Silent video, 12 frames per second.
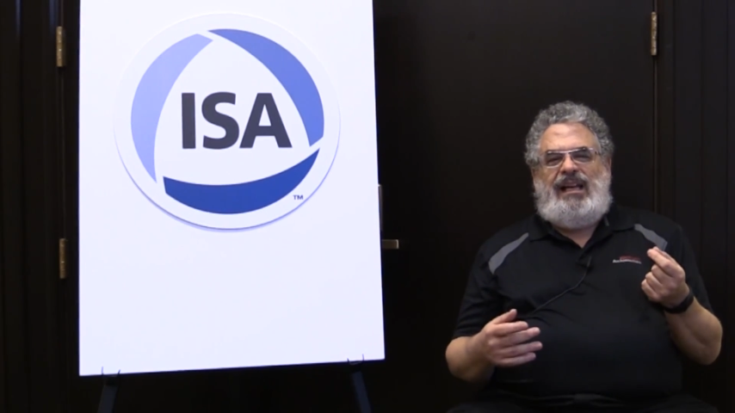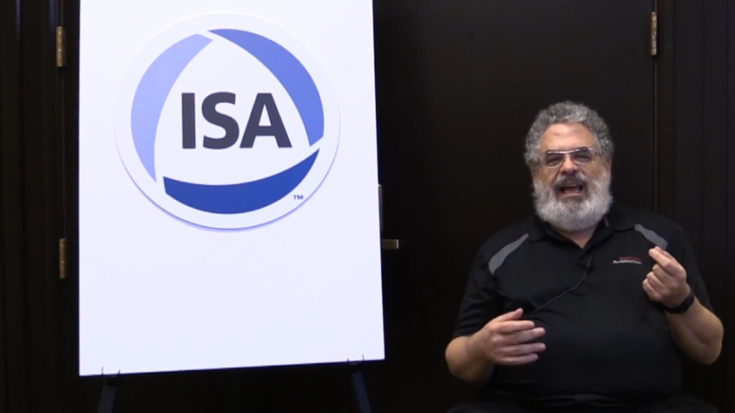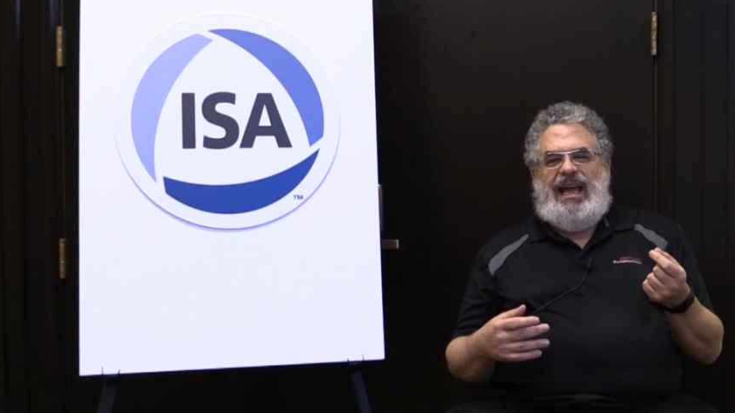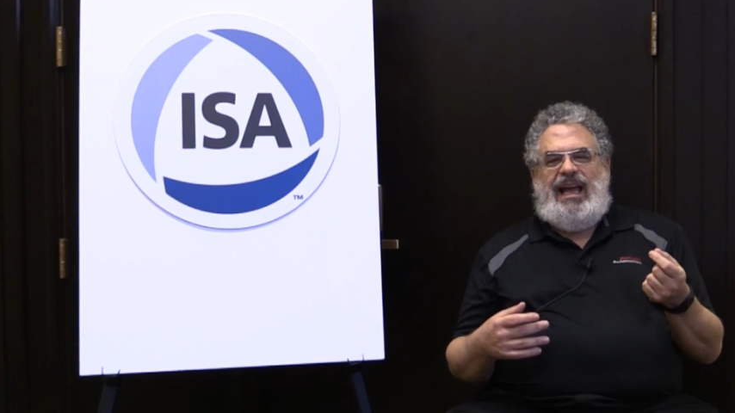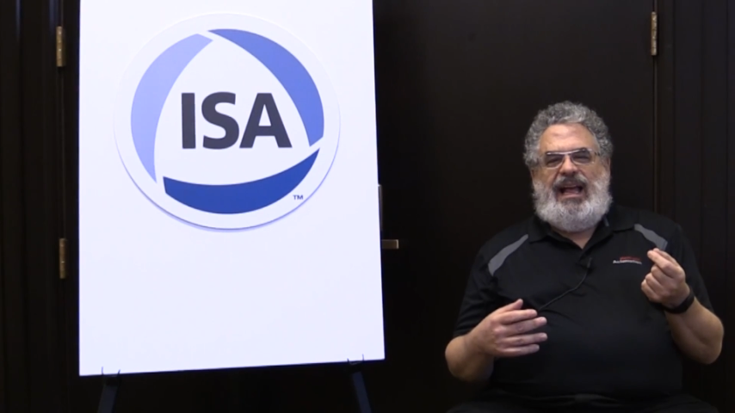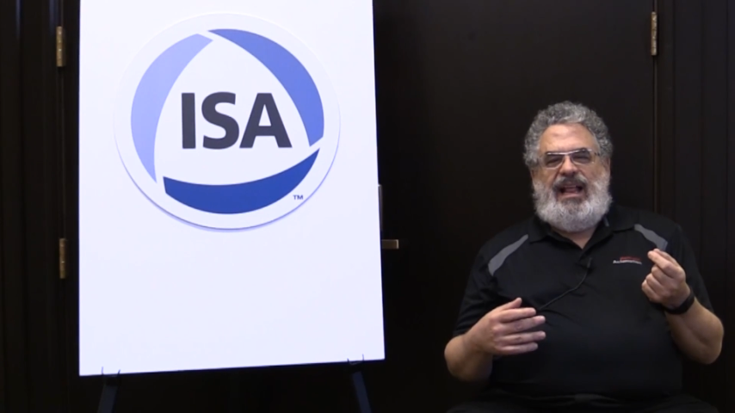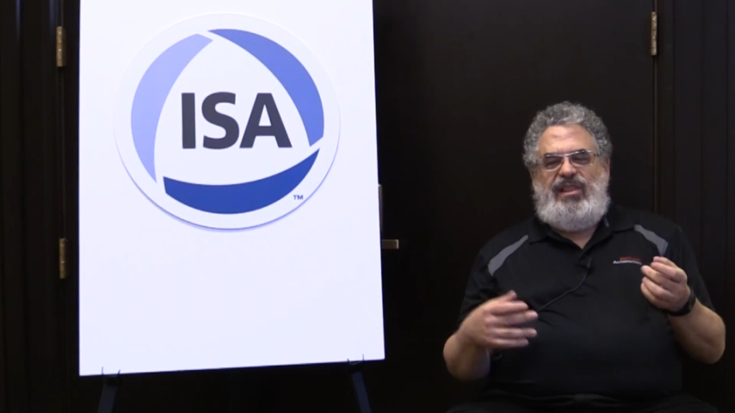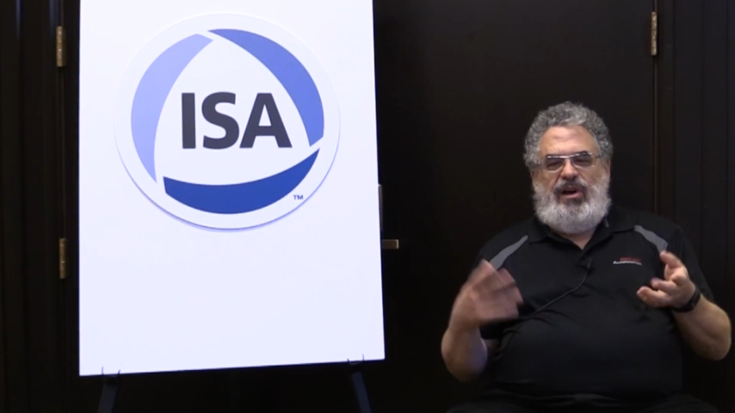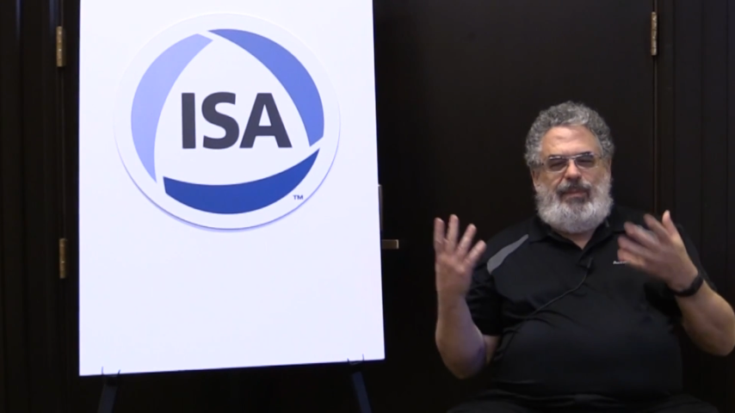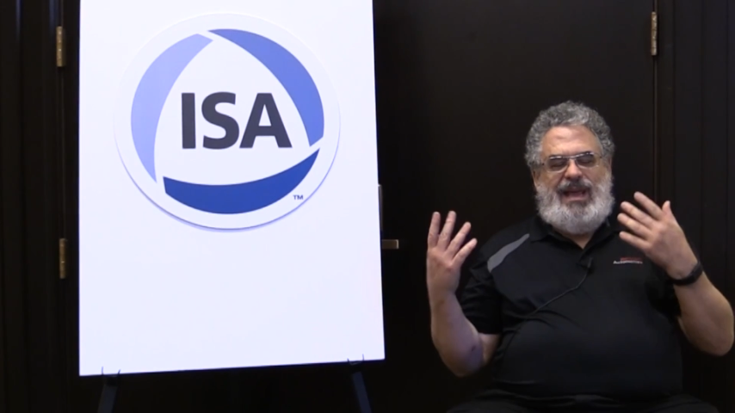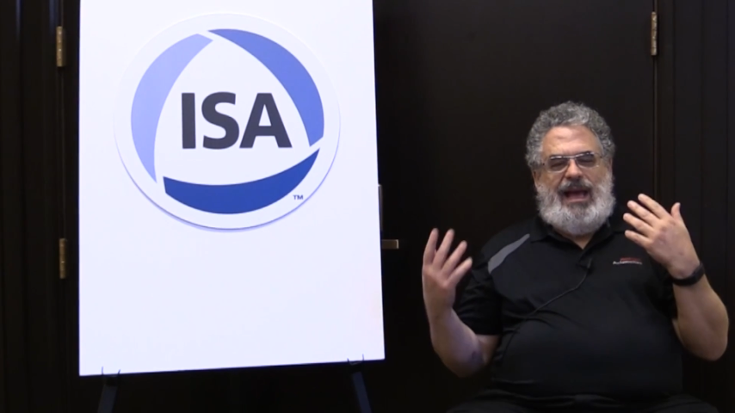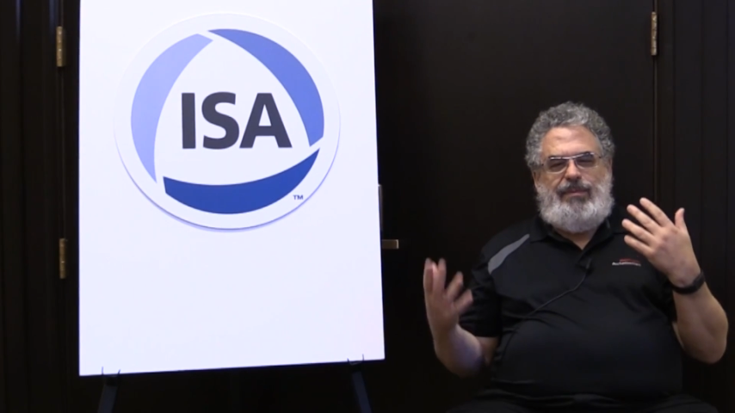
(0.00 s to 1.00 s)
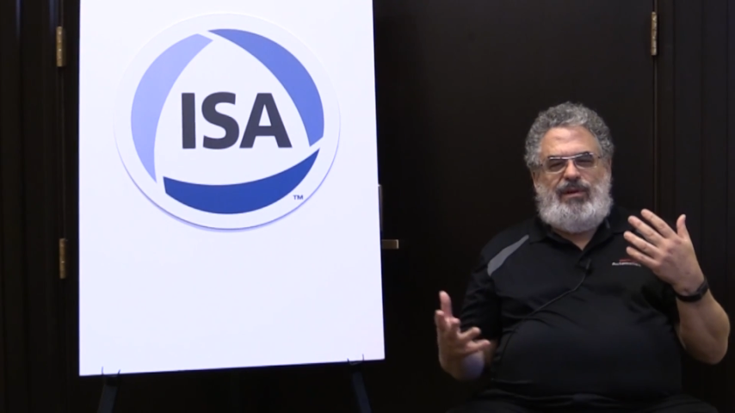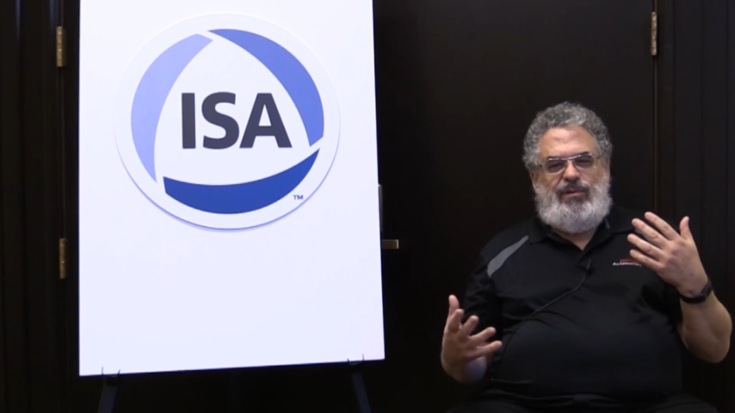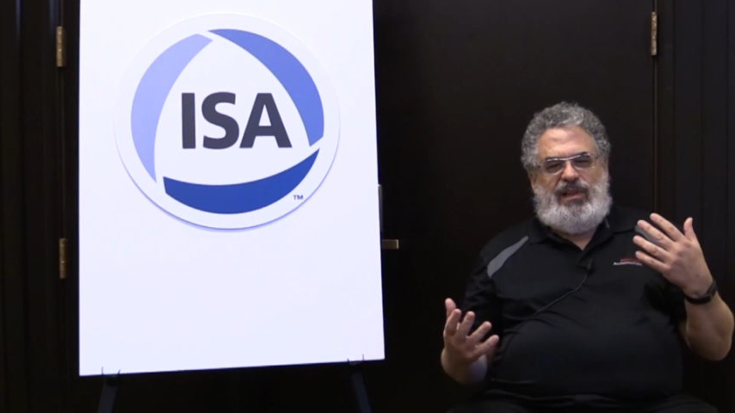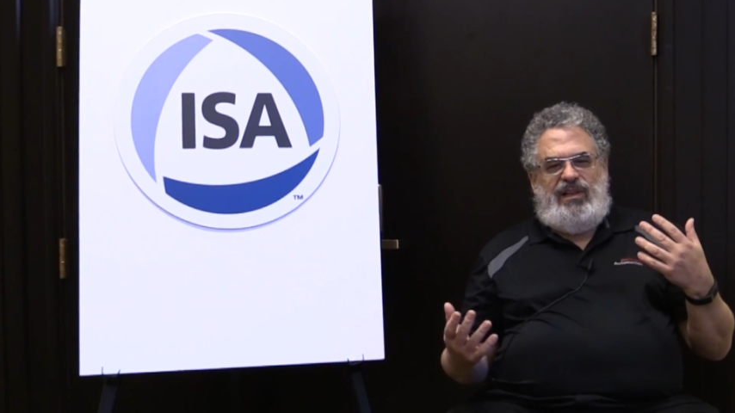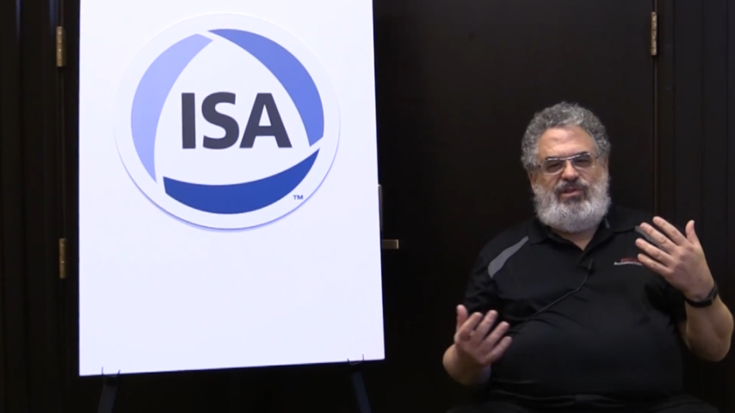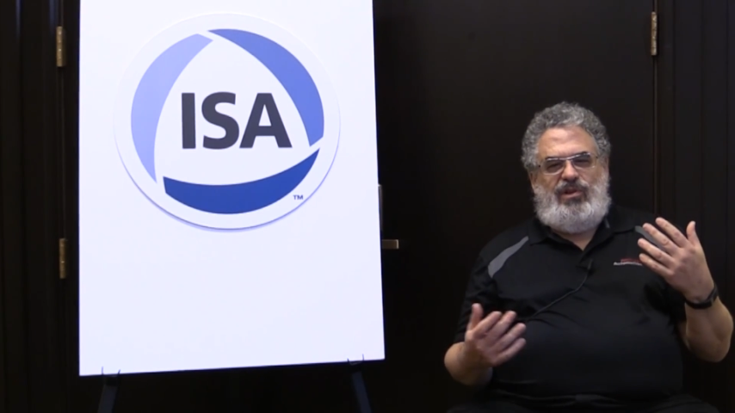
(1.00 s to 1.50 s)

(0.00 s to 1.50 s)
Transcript: and I'll be happy with it.